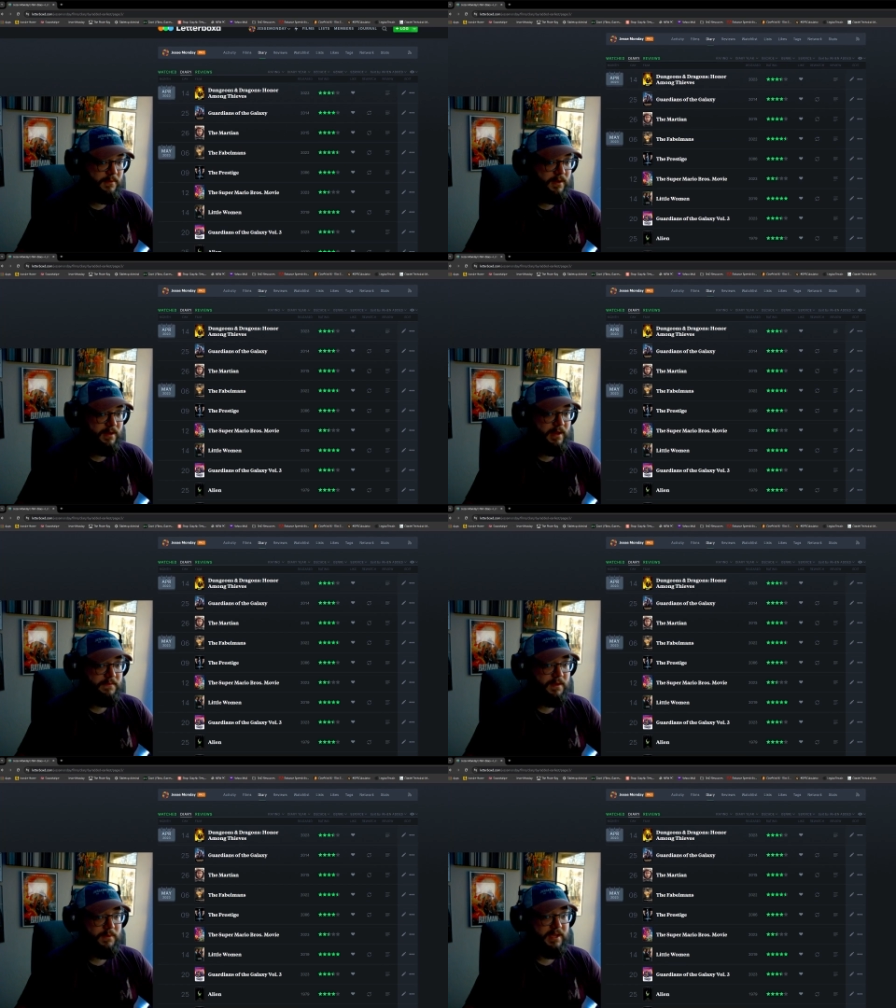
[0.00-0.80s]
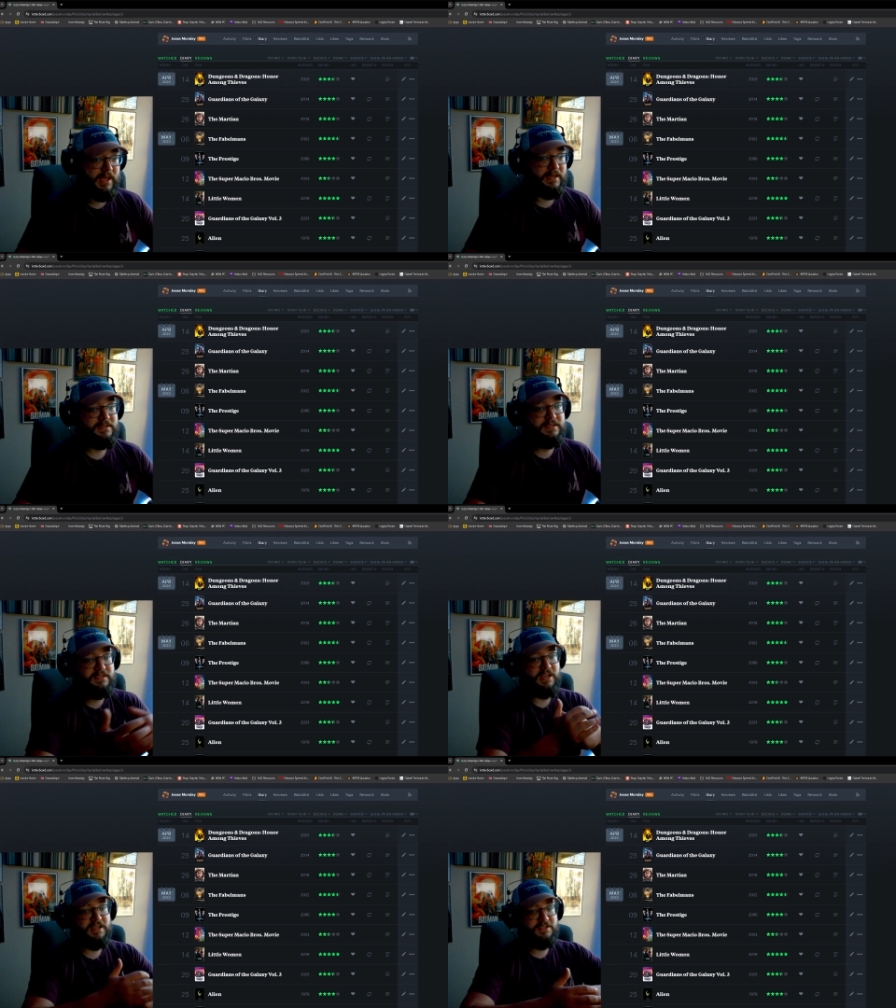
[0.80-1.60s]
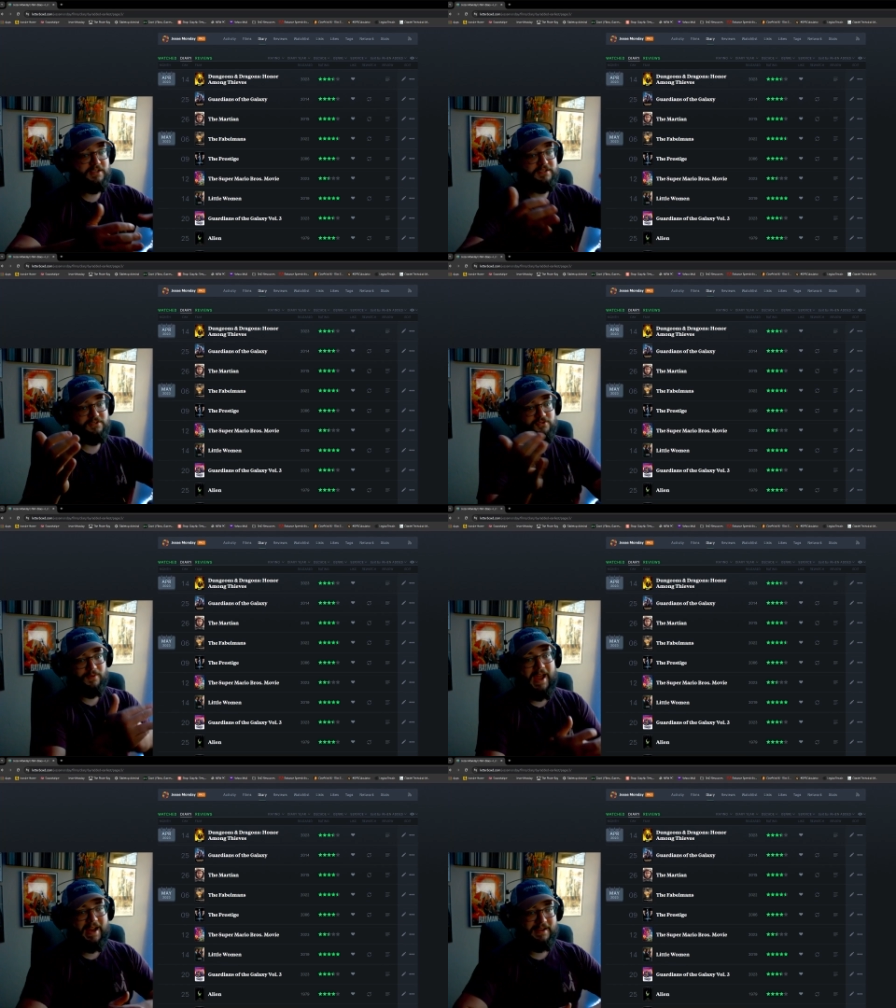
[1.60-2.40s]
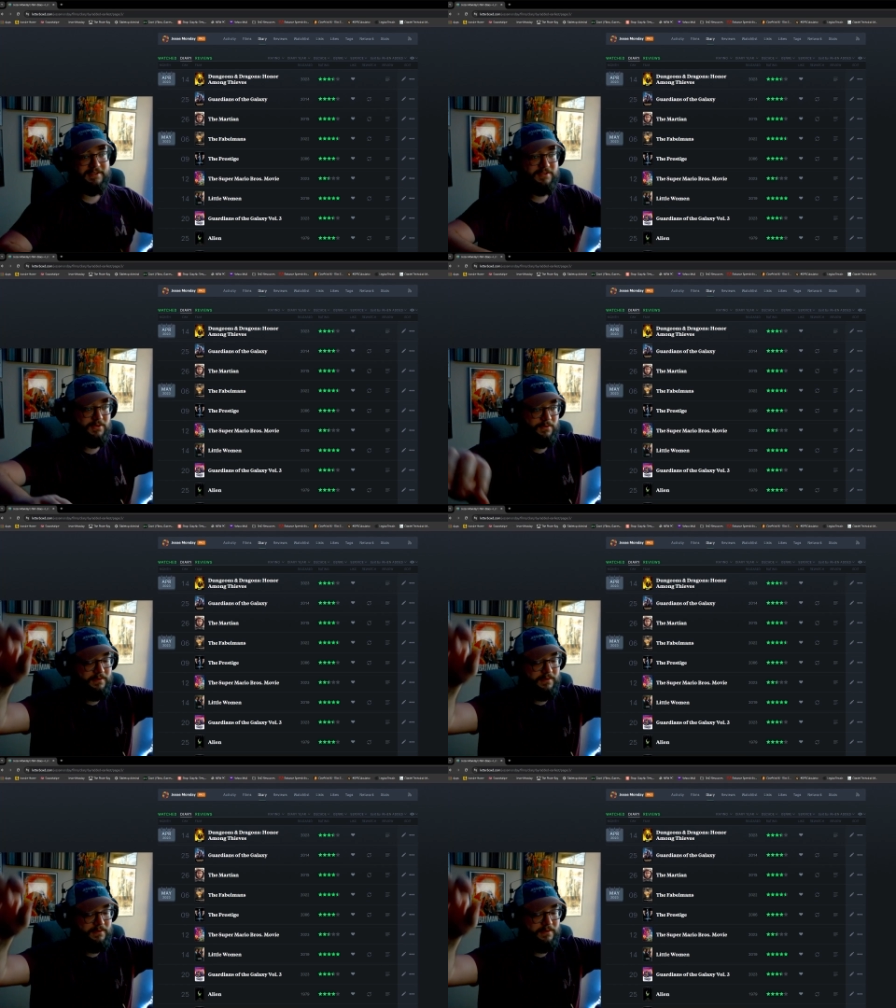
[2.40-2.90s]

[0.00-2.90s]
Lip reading: And then we get Dungeons and Dragons, dude.